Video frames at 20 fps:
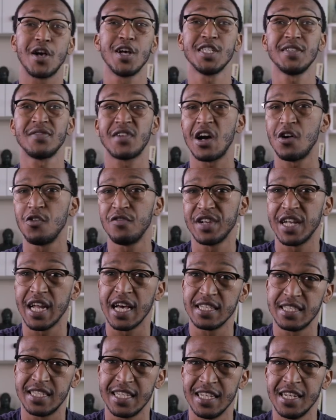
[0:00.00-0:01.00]
Because of
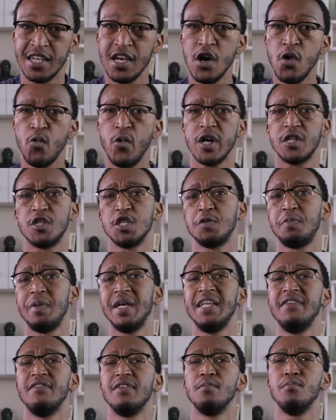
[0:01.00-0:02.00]
COVID-19, we had to
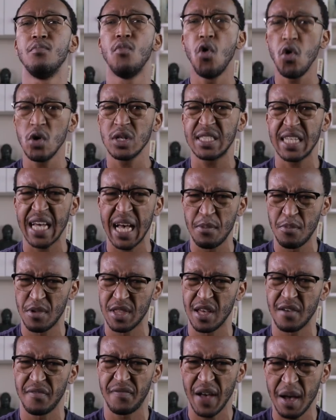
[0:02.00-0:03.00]
spend even more time
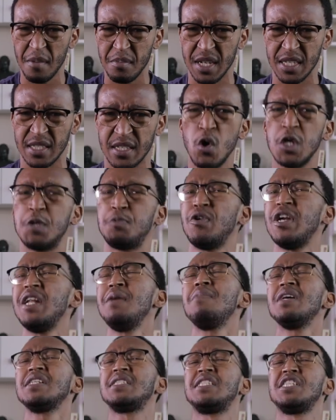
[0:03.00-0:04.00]
with our families, which
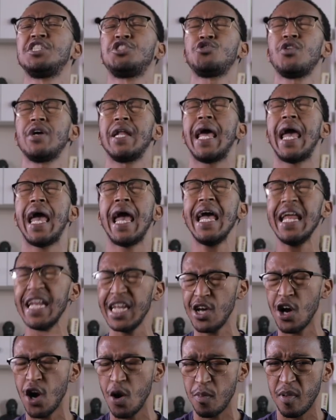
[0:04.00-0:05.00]
pretty much destroyed
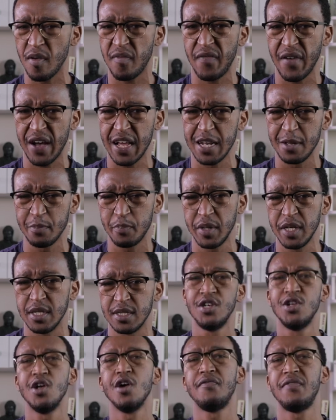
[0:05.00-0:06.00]
any hope of finding
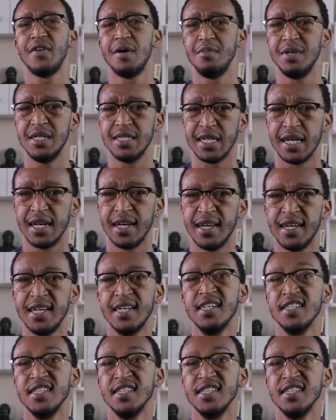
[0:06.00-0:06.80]
peace. You know how families are.